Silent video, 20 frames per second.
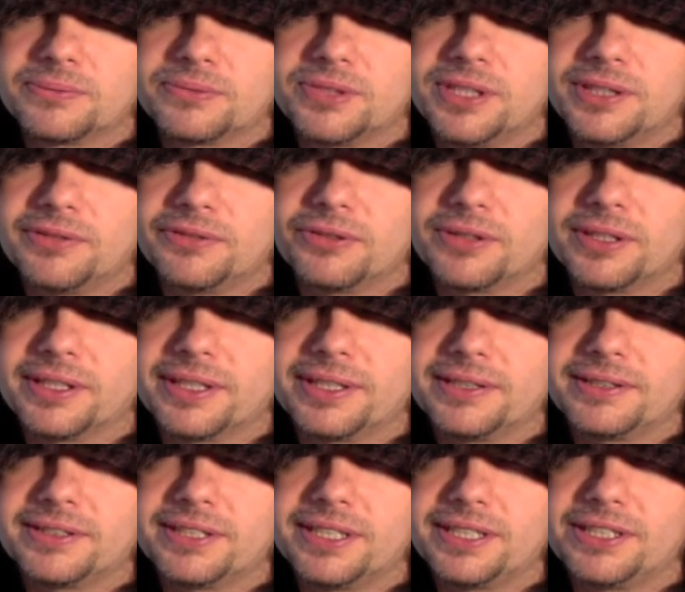
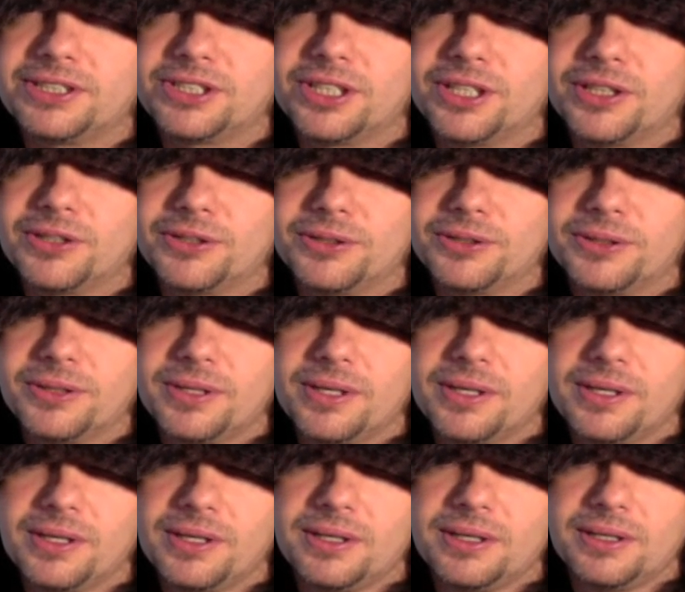differently to each other.
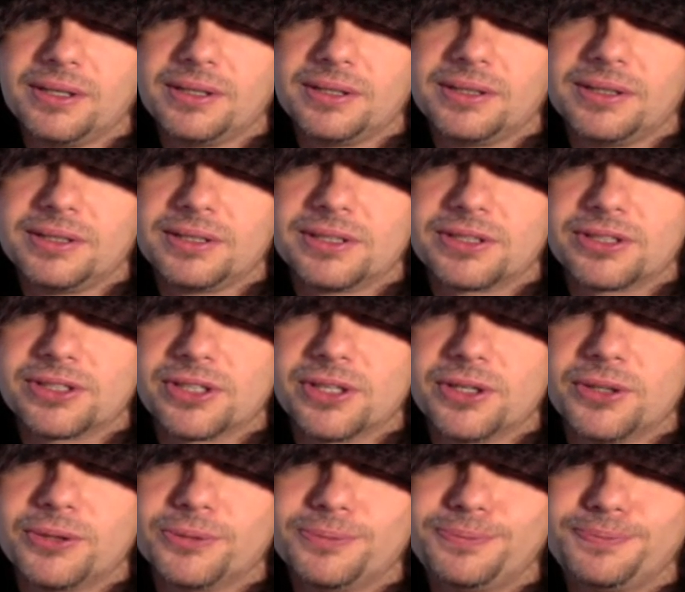
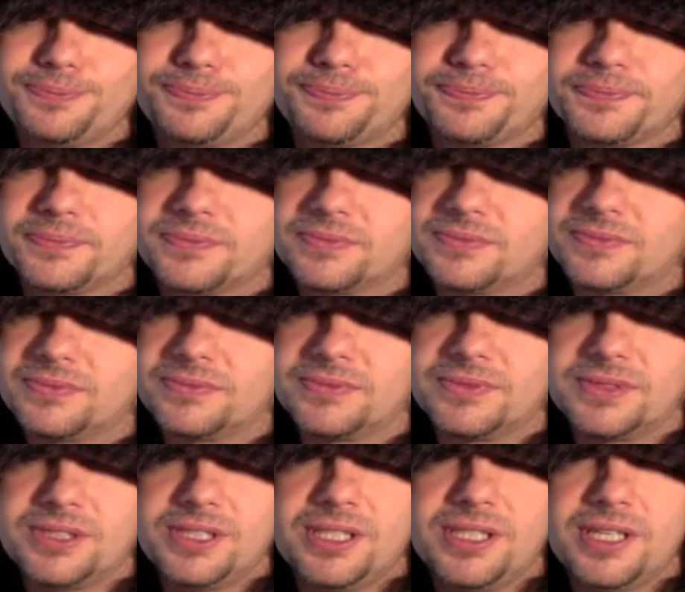So
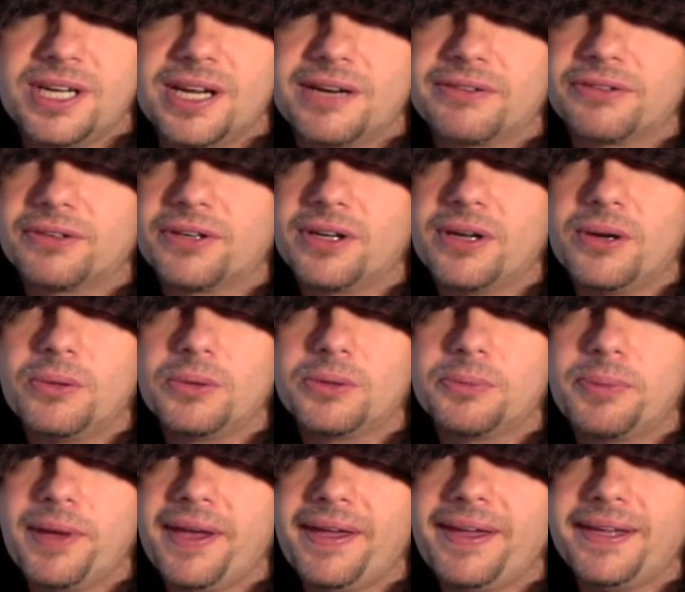you never know
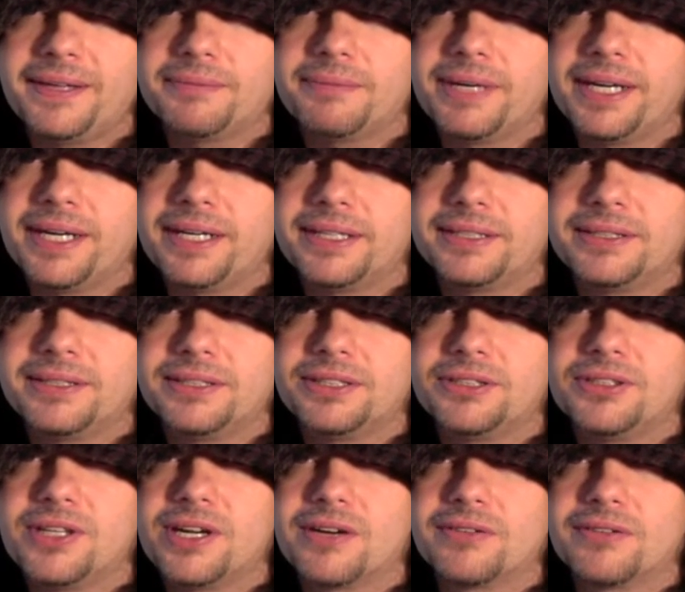with paint, man.
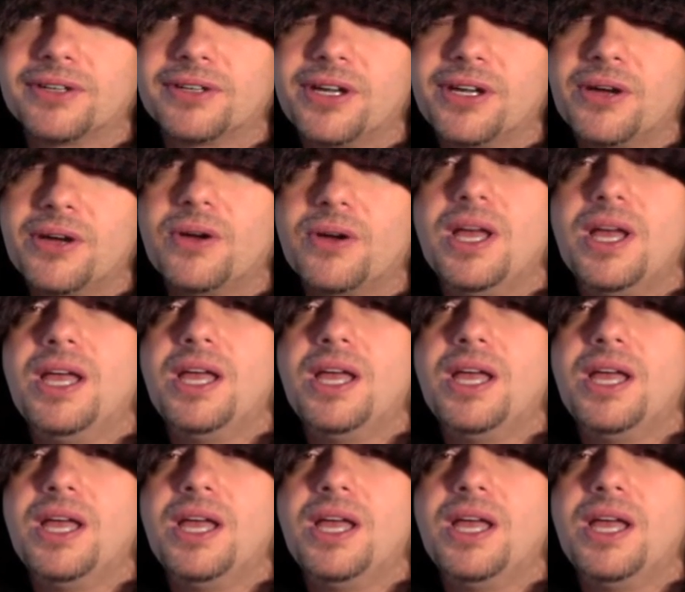You never know.